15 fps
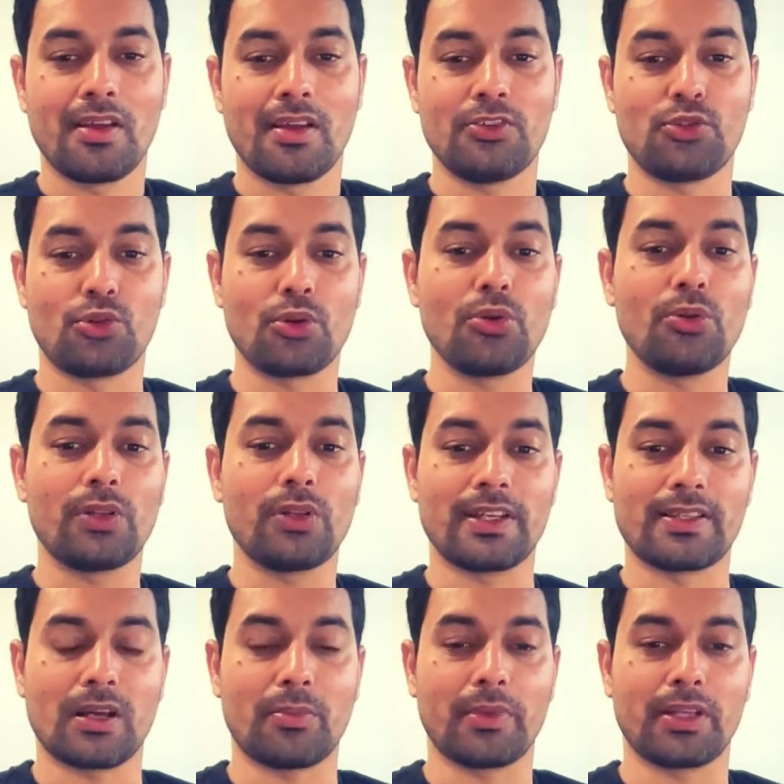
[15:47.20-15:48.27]
Joule is
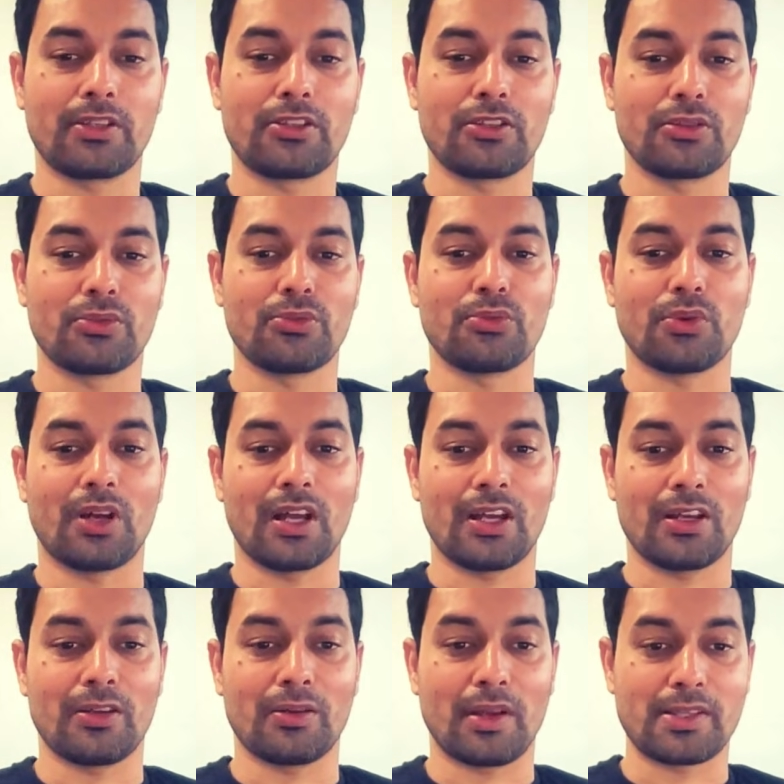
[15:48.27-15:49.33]
coming to
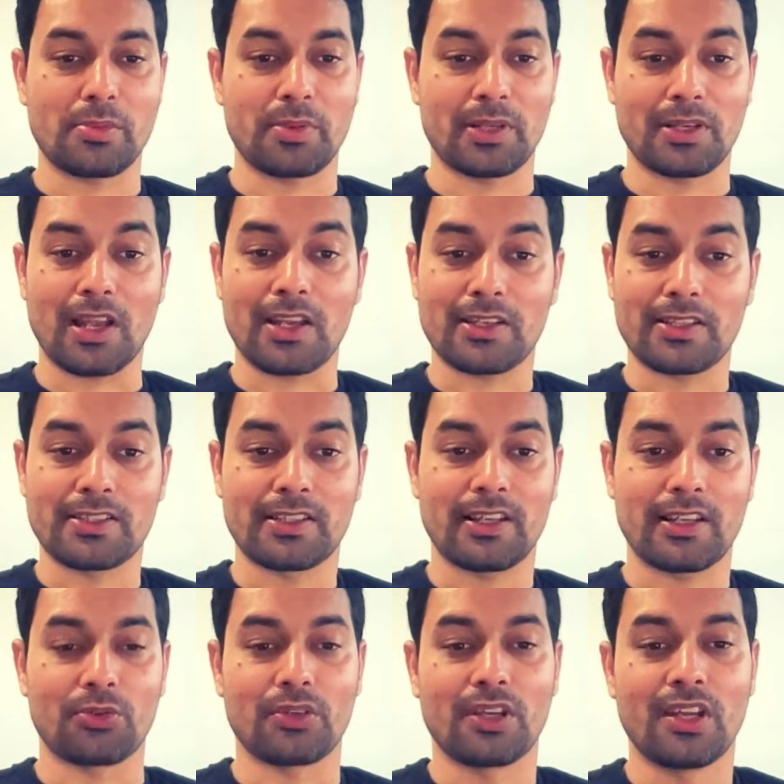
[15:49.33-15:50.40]
SAP Analytics
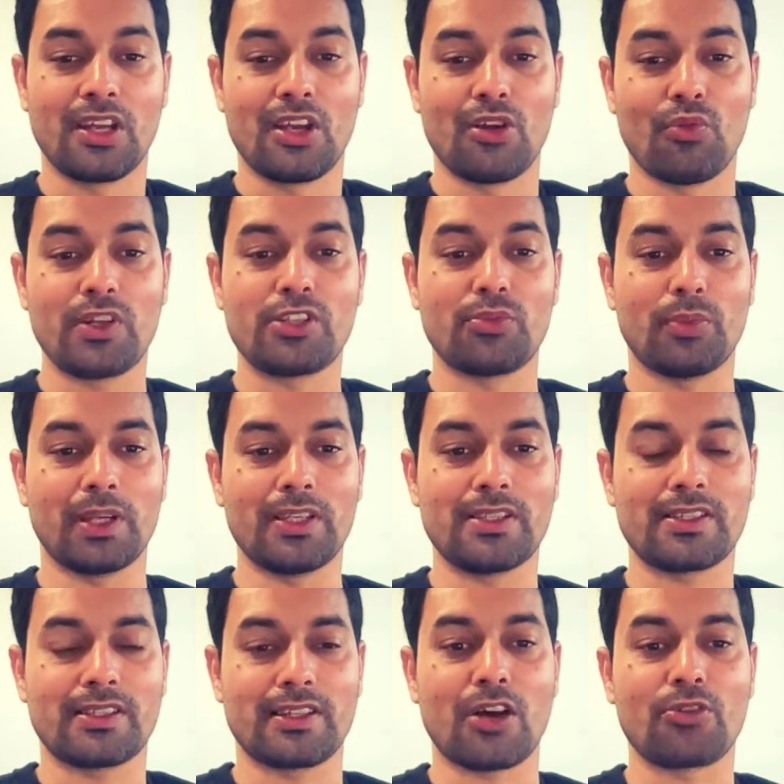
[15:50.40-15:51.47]
Cloud, which
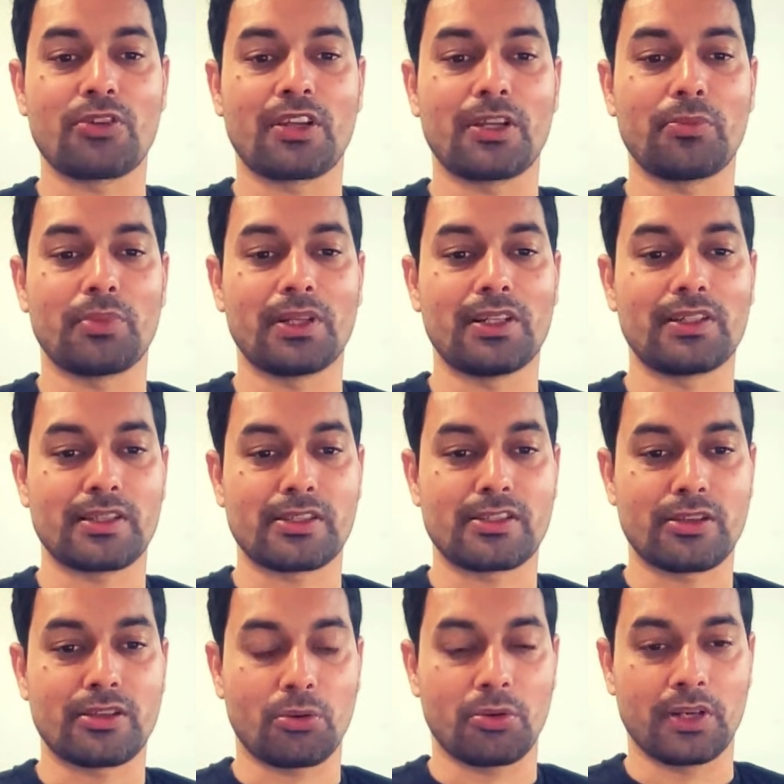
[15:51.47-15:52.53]
means now you can build
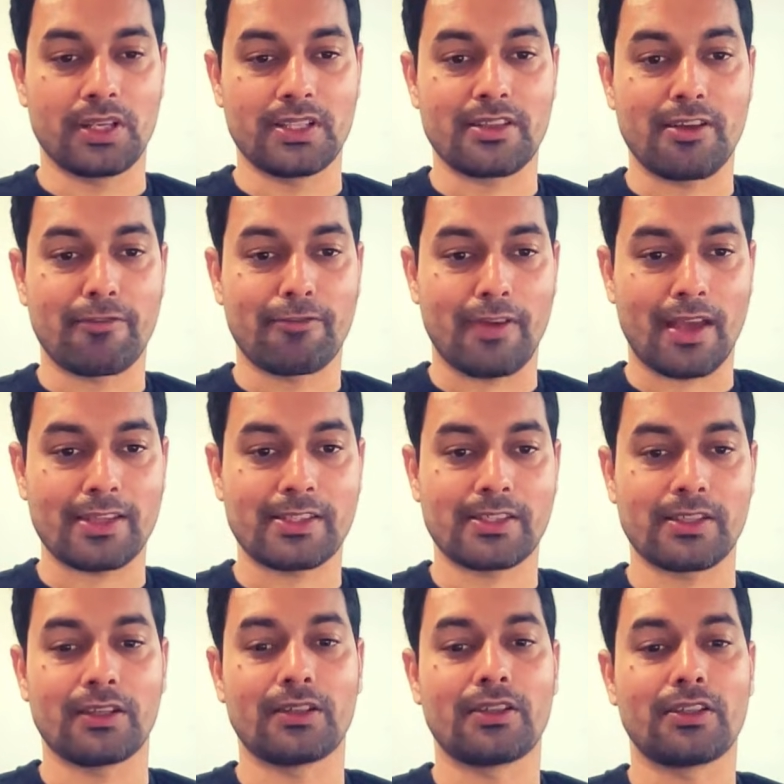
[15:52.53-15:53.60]
stories
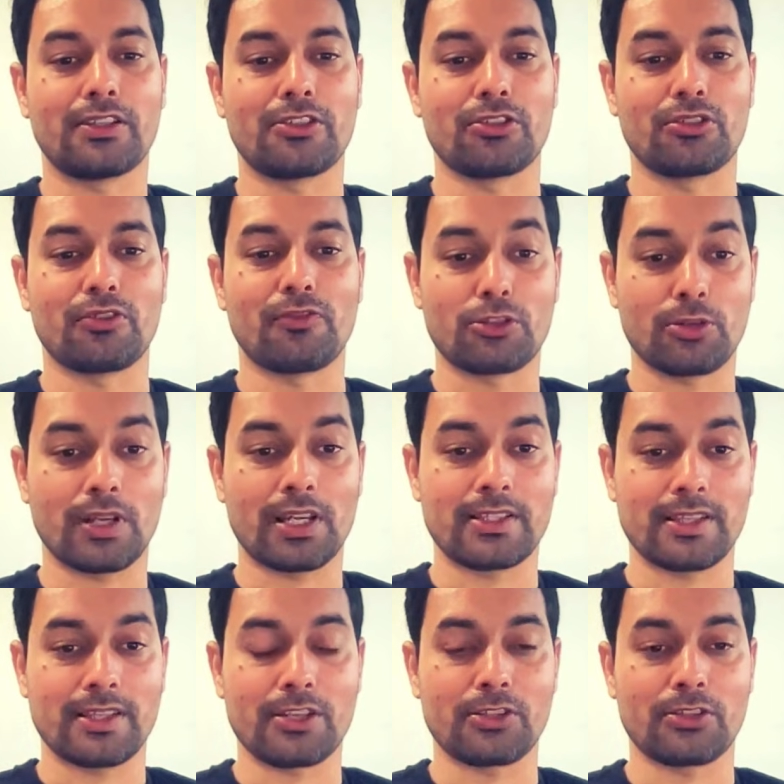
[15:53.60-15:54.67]
faster. So the
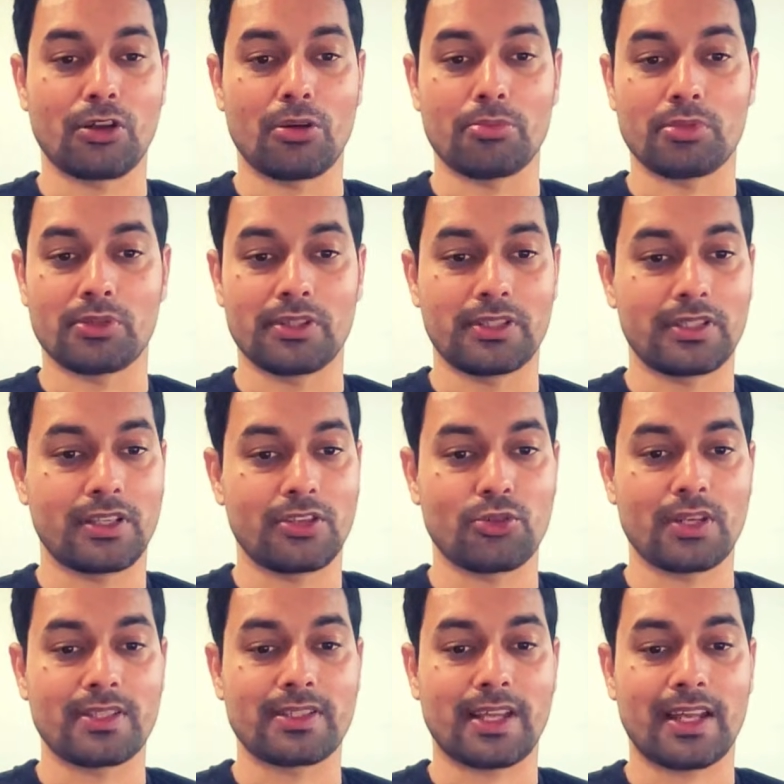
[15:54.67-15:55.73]
visualization component
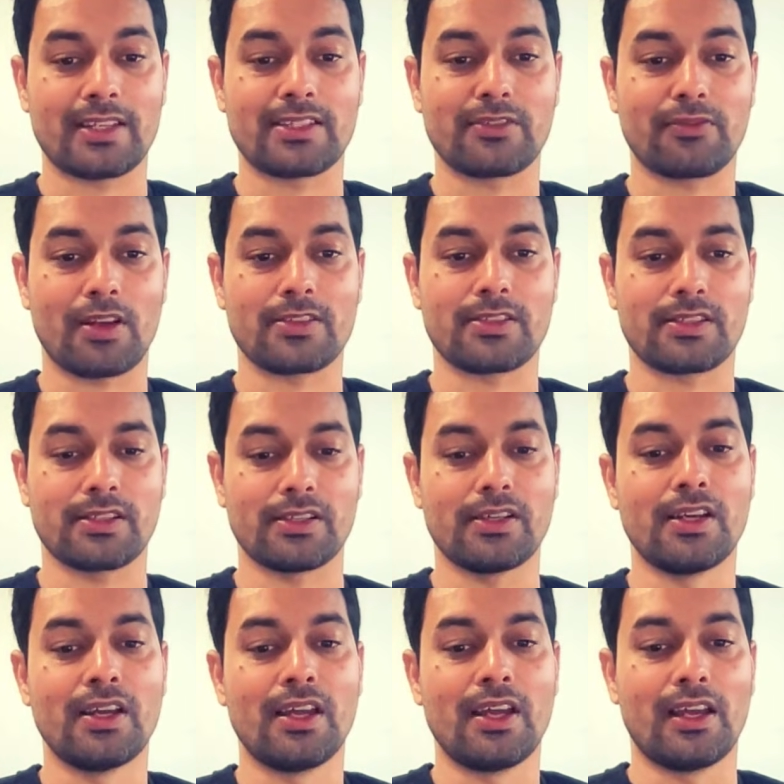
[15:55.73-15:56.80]
just gets faster,
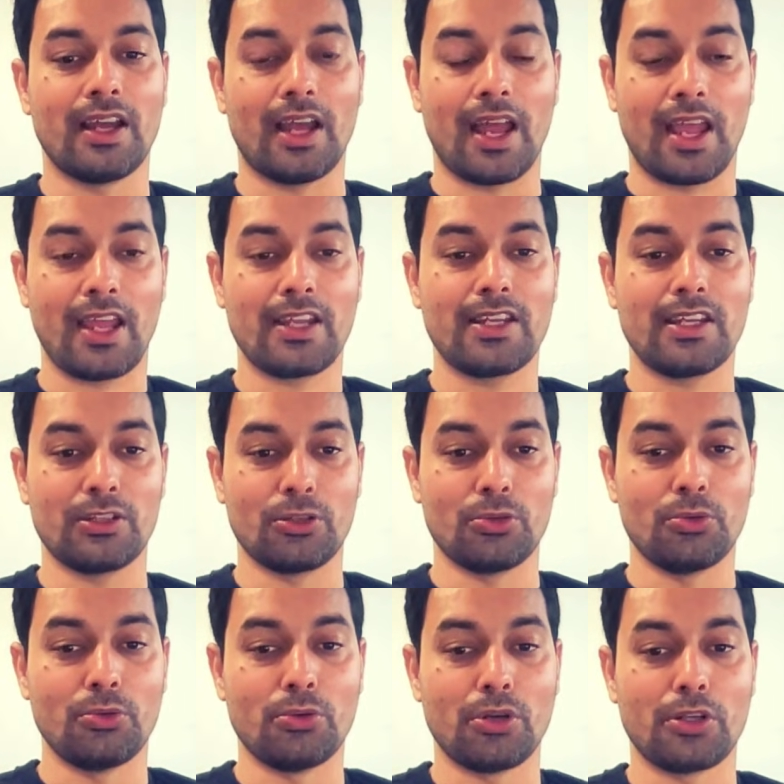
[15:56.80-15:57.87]
aiding
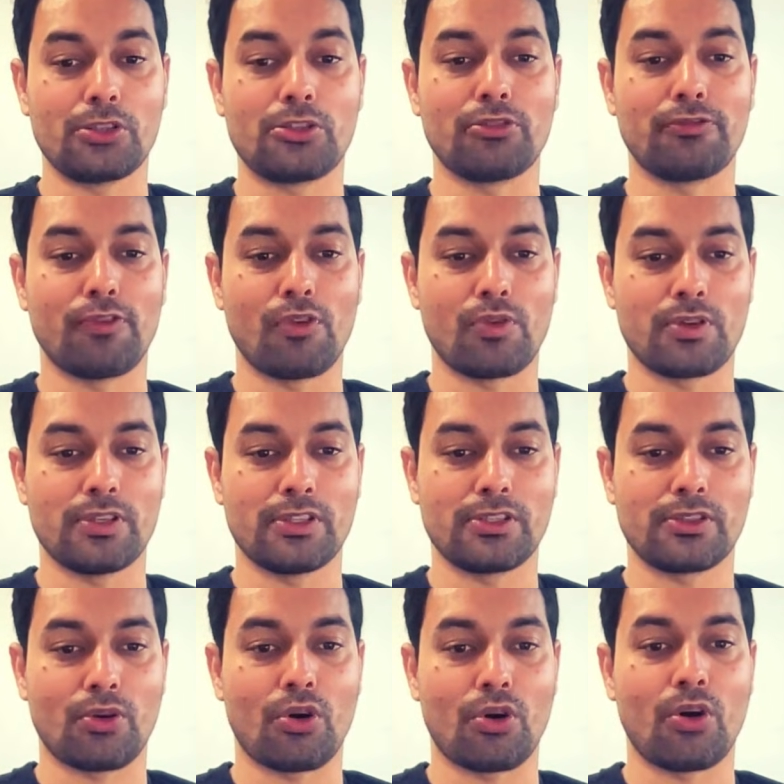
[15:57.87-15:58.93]
you to
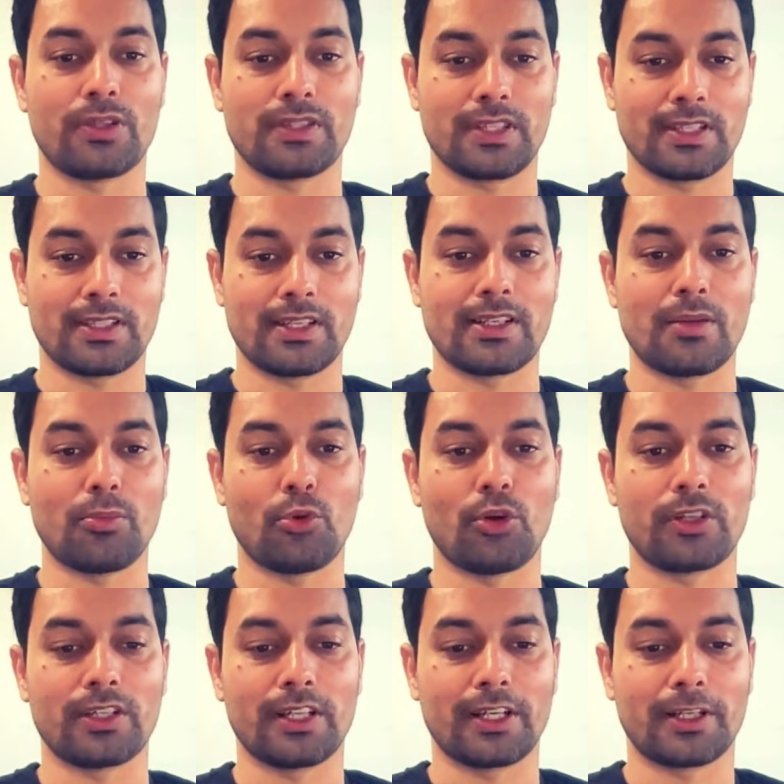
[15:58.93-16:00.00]
focus on the data
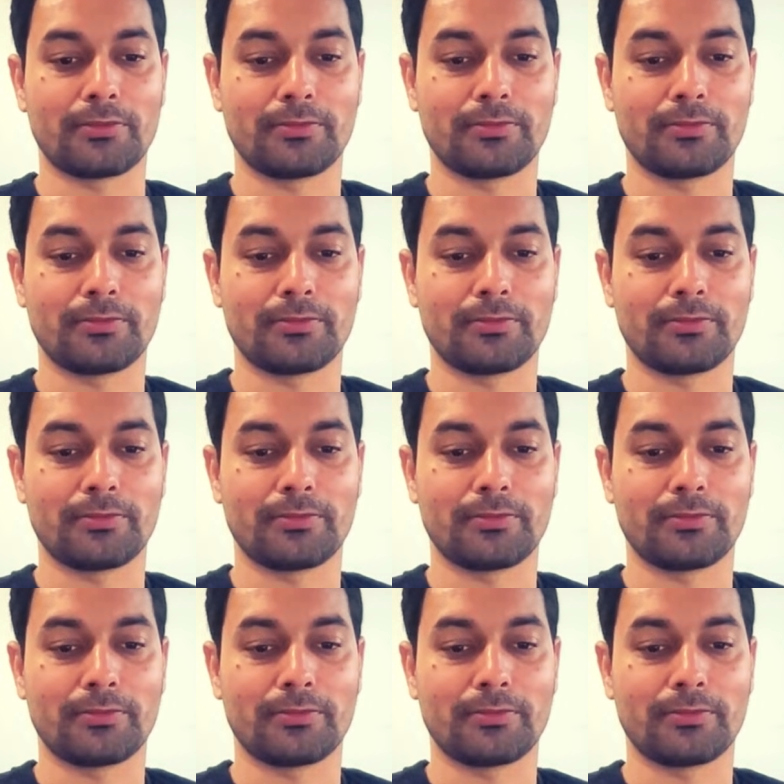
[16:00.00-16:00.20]
modeling.